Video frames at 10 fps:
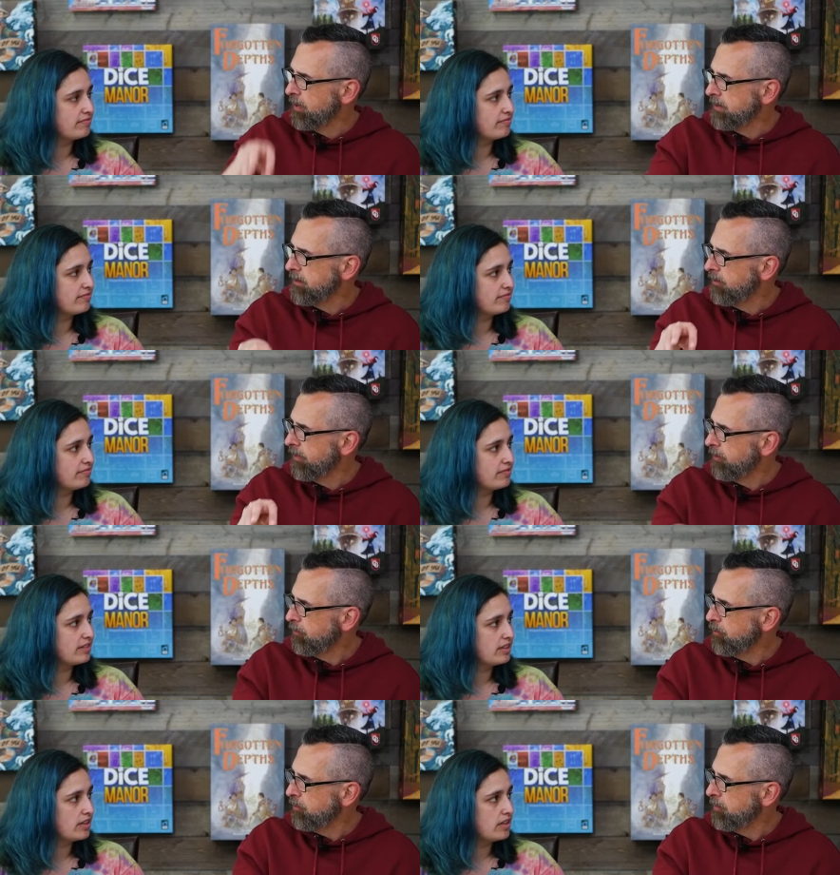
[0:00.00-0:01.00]
Speaker 1: right there in that
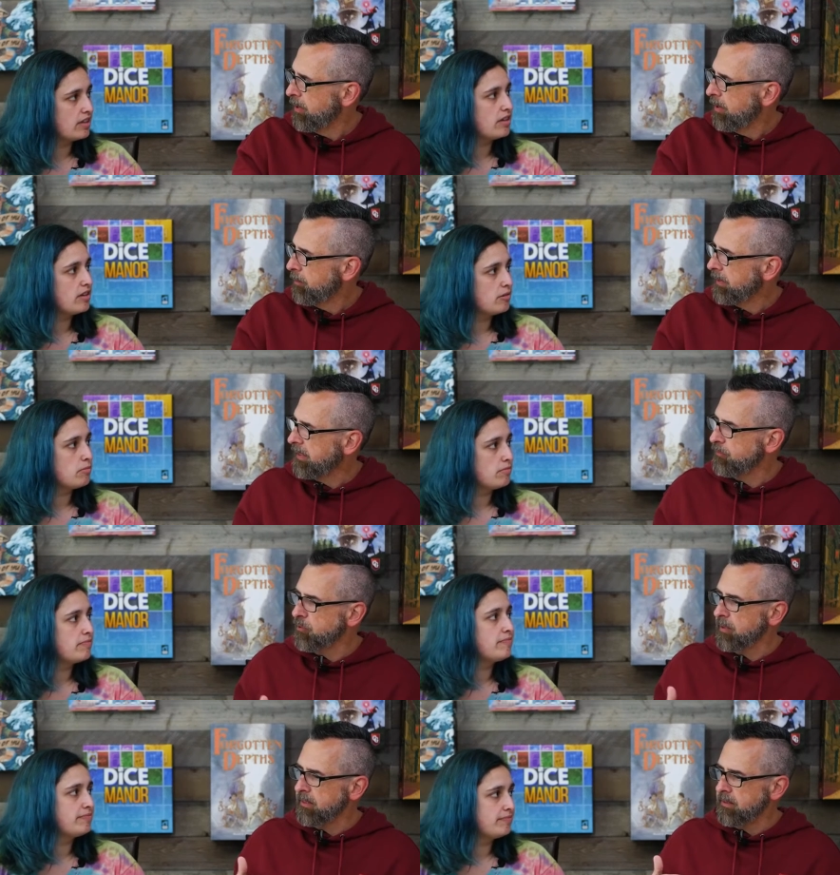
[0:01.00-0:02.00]
room, but it gives
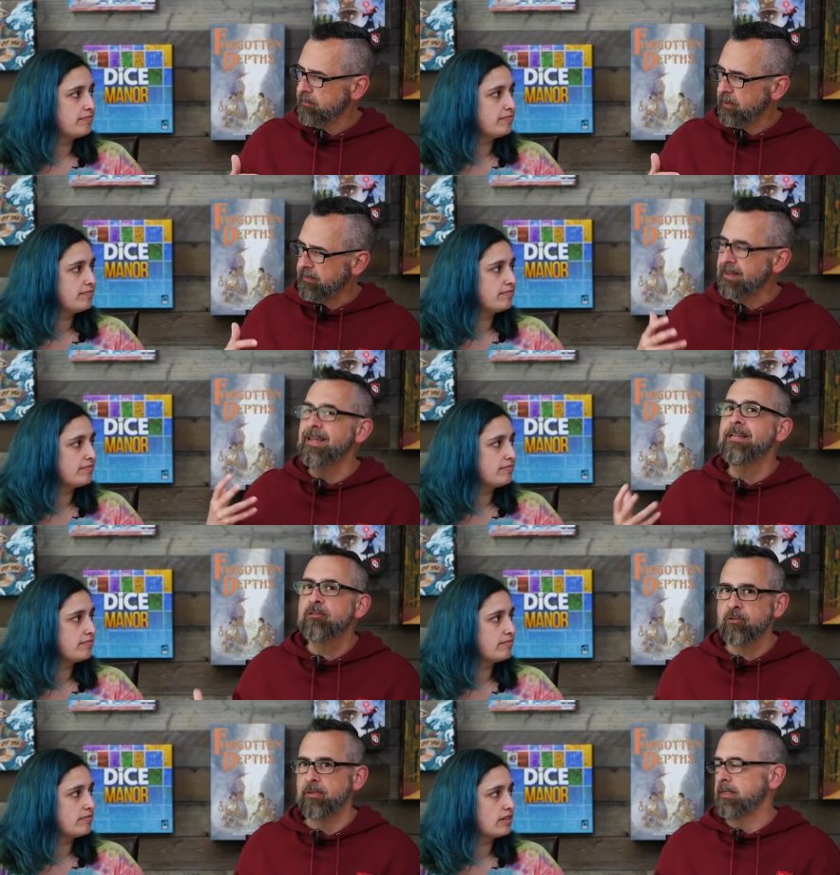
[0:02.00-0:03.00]
you an idea of like the
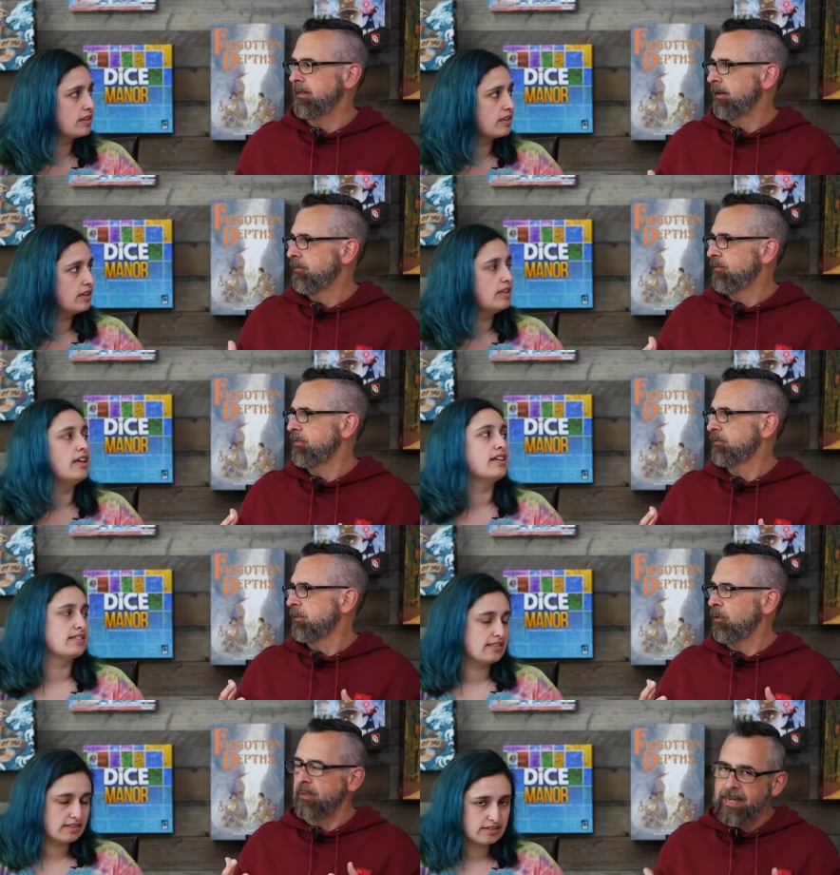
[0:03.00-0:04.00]
history of this yes.
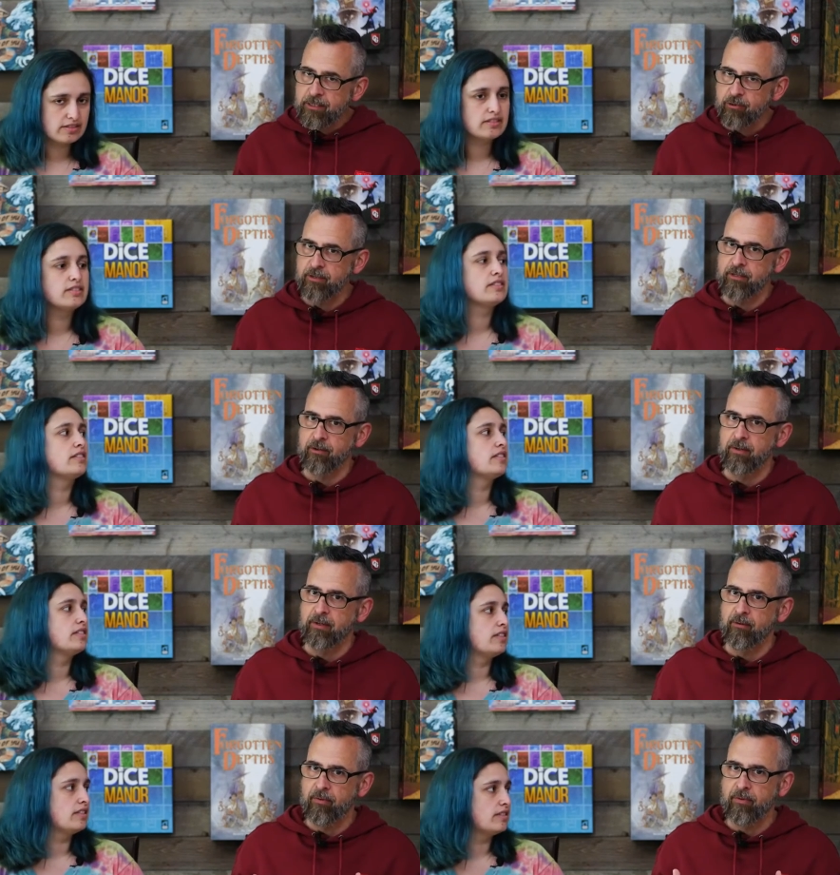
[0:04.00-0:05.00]
location that you're
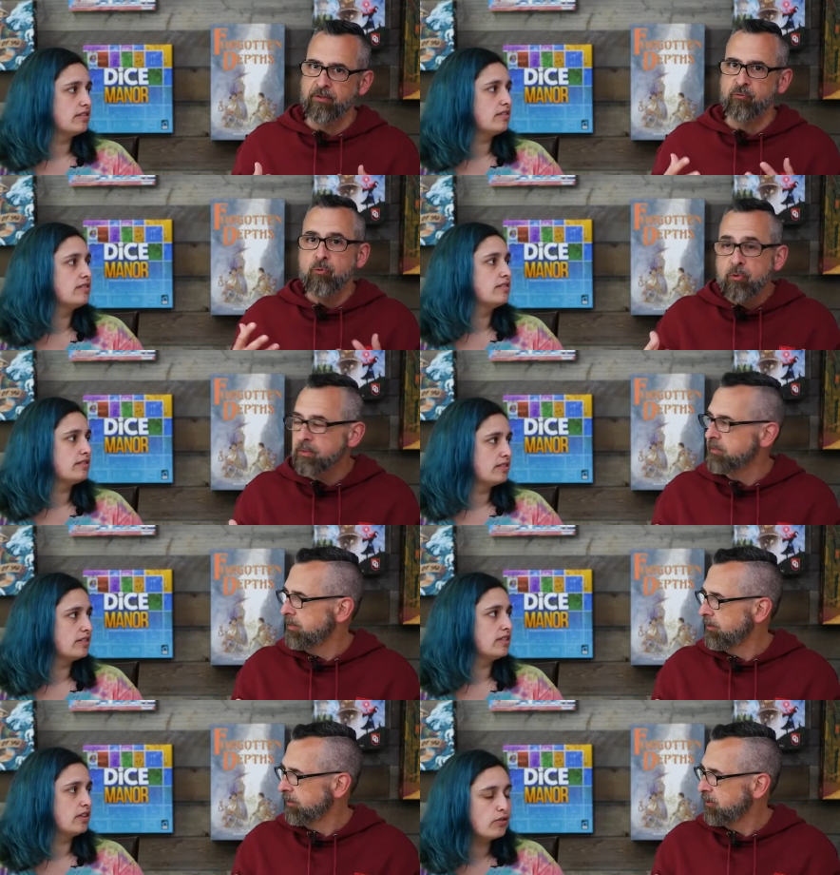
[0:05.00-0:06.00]
in and these ruins
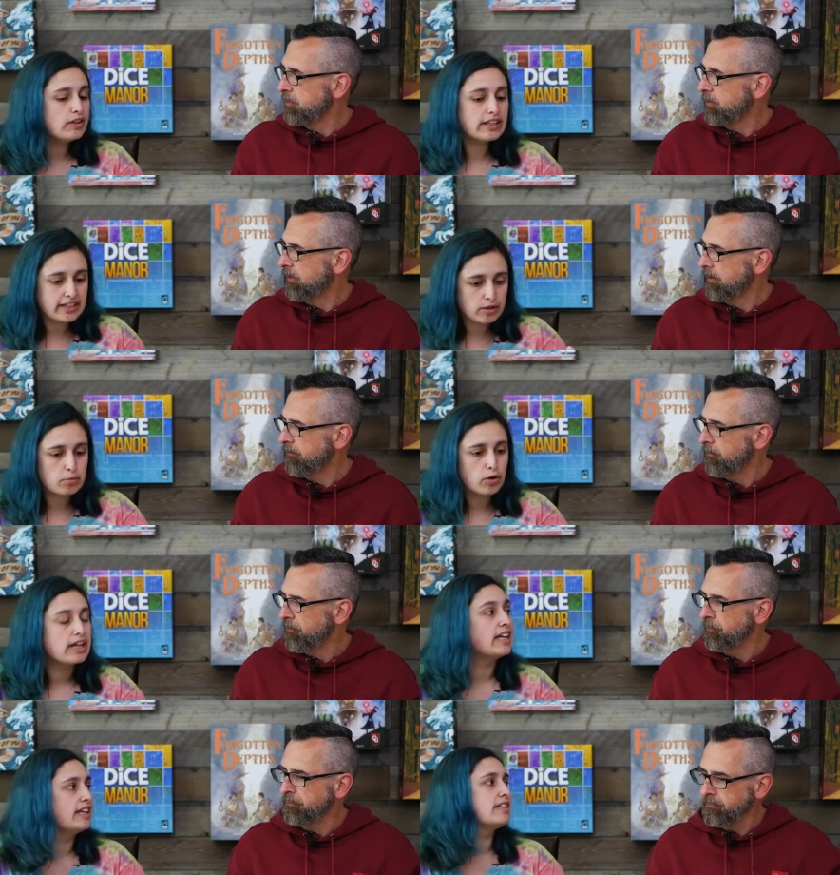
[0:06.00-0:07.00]
that you're in. You
Speaker 2: exploring. feel like you're more
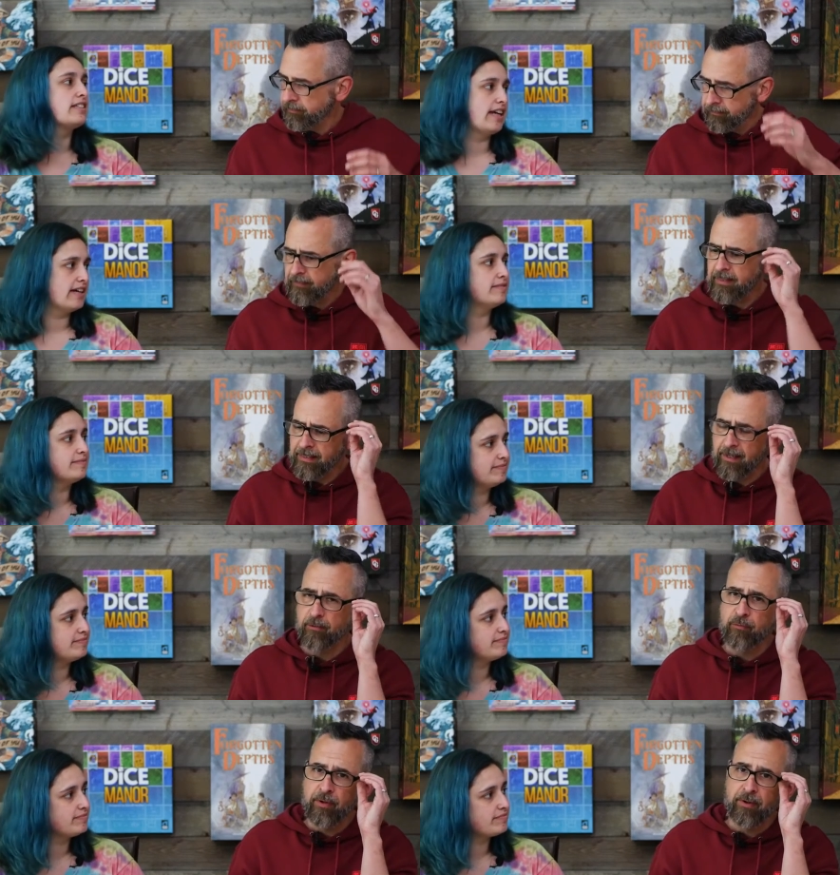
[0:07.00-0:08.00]
in it, yeah.
Speaker 1: Yeah,
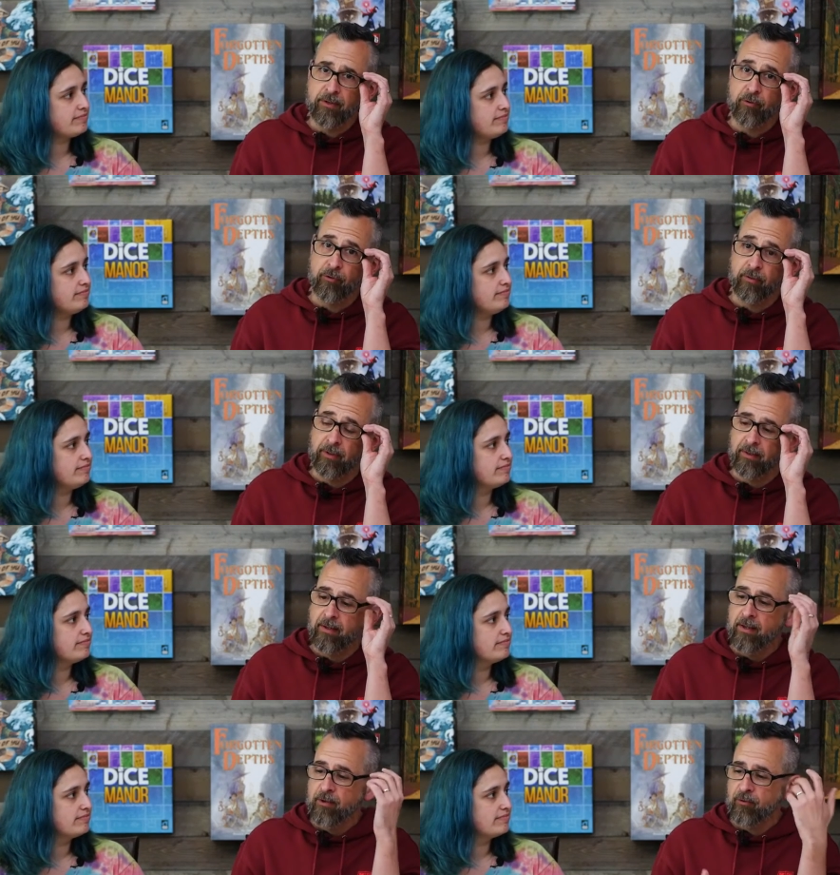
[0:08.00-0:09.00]
it's very interesting.
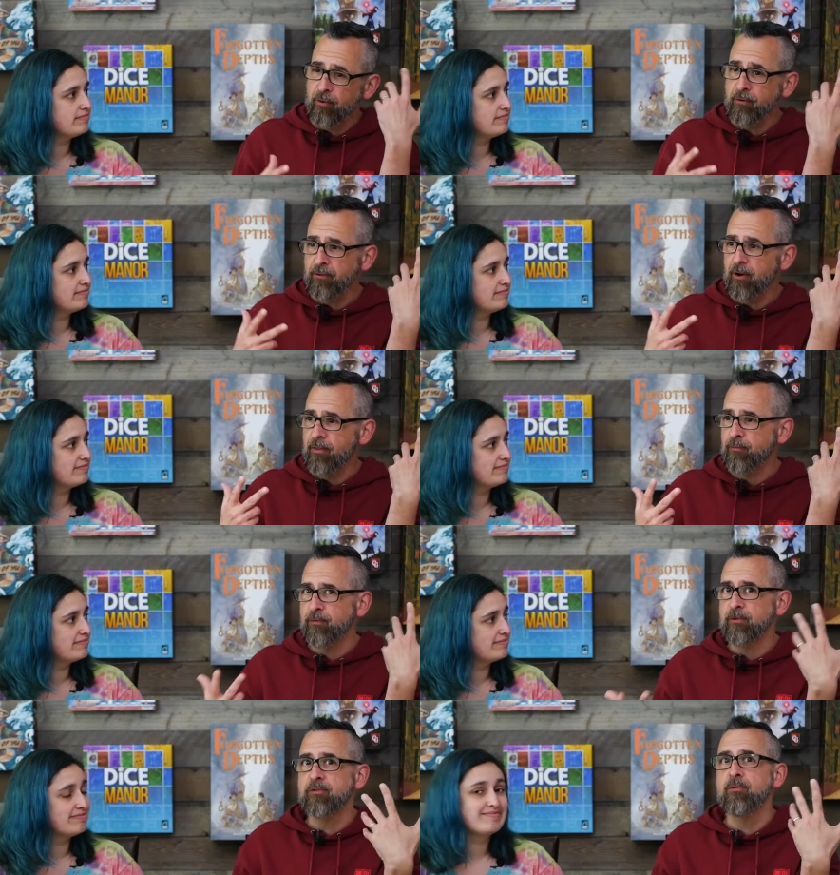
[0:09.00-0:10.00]
So those are the
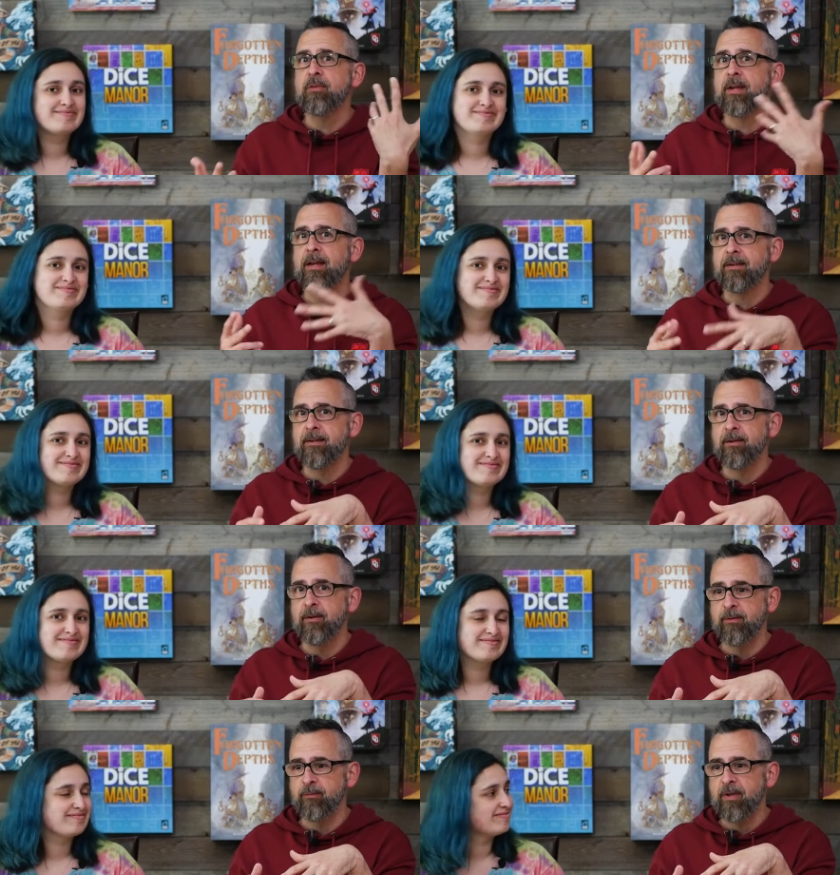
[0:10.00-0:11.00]
first two that add
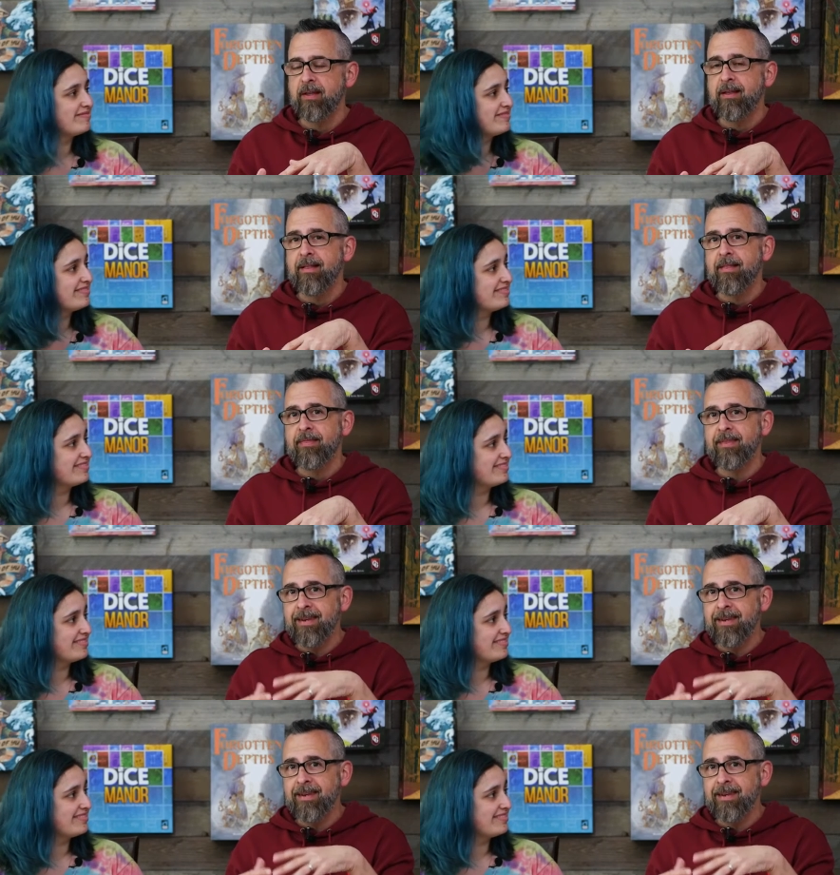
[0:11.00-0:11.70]
narrative. The